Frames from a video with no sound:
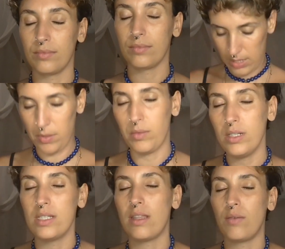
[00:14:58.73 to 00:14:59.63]
Spirit, what
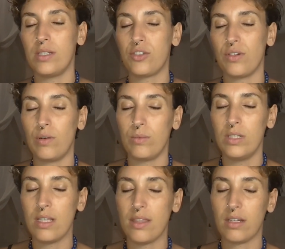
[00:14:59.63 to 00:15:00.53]
is it that we need to know? What is
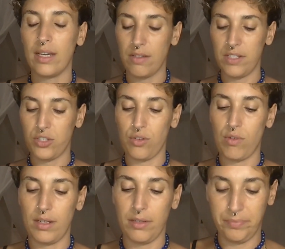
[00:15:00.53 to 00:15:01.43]
it that the collective needs to know
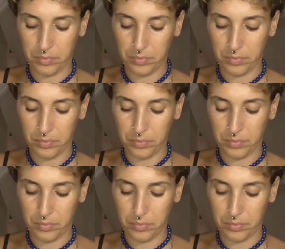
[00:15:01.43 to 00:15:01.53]
right now?